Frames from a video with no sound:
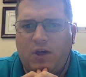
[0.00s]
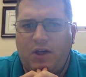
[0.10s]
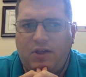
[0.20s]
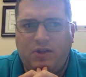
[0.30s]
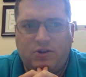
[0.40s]

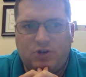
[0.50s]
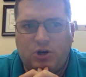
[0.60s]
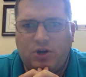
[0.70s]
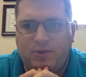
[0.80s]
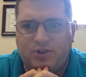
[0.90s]
I think there's
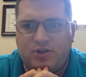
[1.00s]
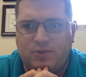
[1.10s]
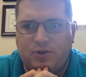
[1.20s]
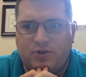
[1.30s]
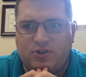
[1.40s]
arguments
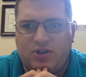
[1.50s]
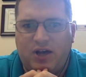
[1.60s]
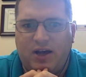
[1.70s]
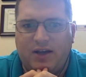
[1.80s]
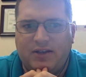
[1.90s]
on both
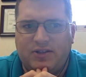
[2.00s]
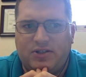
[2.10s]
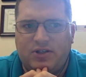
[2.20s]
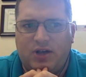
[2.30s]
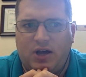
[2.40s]

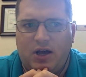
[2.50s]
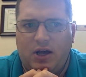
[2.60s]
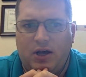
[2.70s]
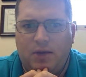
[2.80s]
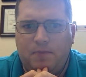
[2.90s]
sides.
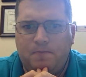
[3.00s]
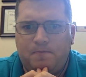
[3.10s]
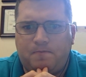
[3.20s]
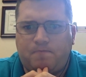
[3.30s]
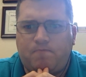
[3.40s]
Um,
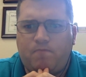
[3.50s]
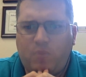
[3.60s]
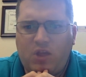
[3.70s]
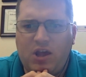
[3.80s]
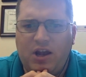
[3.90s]

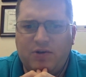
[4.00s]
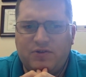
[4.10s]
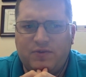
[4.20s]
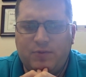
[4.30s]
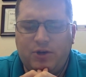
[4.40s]
and I
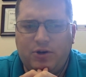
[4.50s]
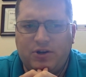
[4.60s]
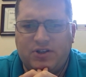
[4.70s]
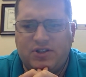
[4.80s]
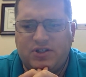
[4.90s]
was
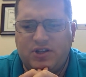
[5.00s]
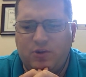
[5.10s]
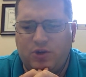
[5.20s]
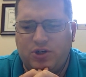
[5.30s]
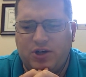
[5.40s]
curious to see
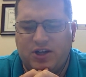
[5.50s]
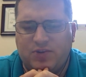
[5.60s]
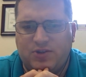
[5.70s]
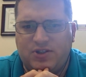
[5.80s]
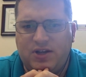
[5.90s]
what you
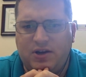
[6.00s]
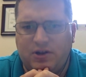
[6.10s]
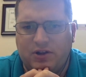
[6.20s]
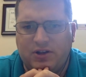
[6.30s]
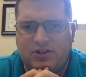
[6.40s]
guys would say
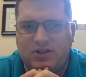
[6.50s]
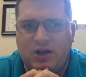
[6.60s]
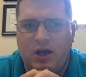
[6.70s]
on this.